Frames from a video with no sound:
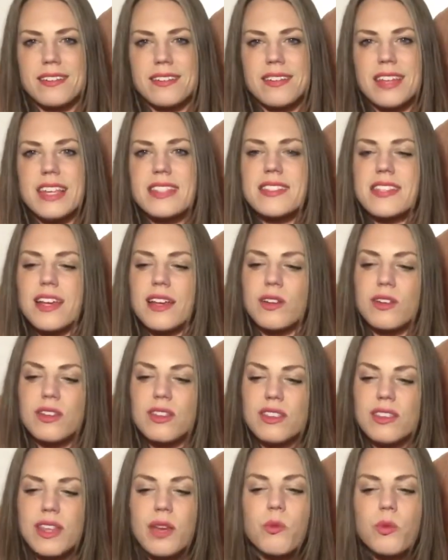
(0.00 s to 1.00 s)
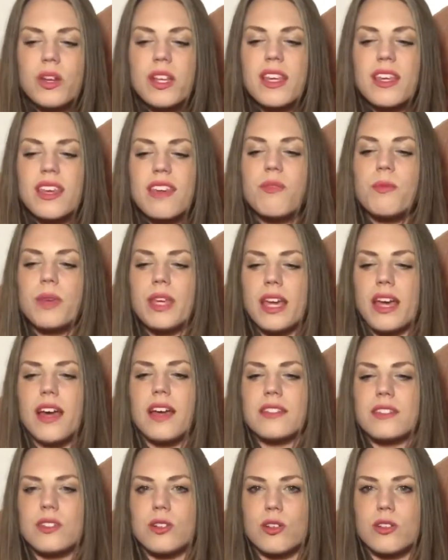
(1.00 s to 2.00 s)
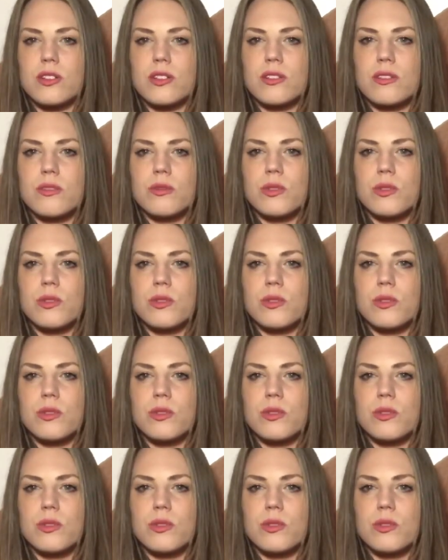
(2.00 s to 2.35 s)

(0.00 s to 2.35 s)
They said they wouldn't give me answers,